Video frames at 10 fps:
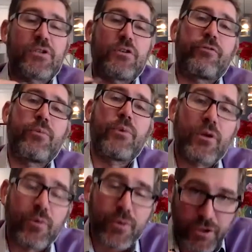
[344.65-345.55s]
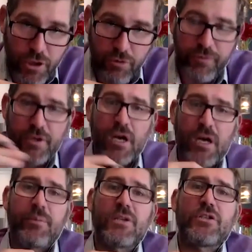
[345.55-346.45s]
Are you familiar with the COVID
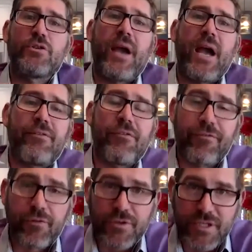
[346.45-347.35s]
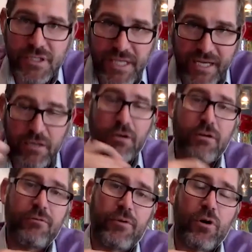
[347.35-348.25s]
documents? Do you have a full set
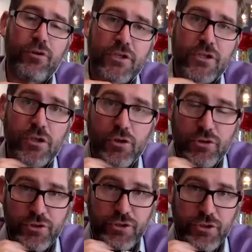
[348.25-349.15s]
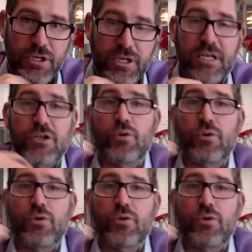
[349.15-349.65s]
of all the disclosures you're going to need?